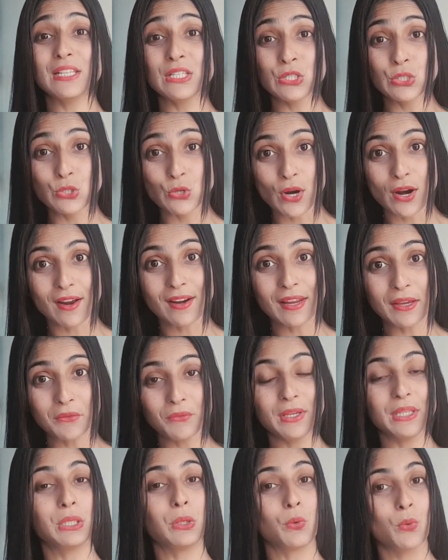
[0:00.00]
struggling
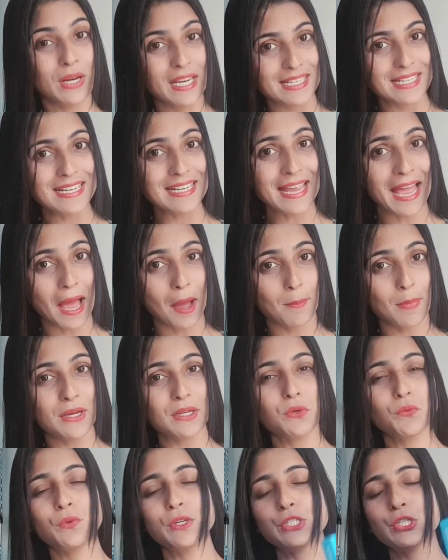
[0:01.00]
with reading
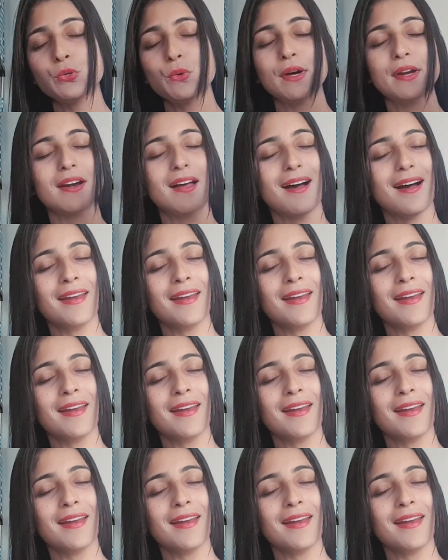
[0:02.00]
habit which you are